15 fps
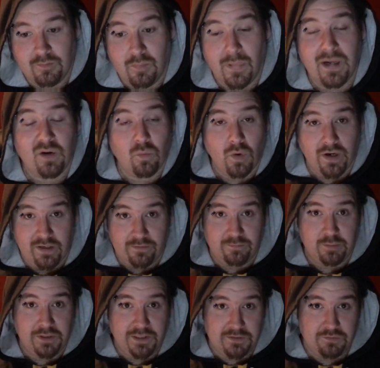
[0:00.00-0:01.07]
My
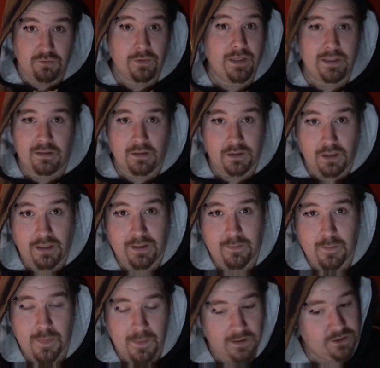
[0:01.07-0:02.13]
wife plays roulette a lot,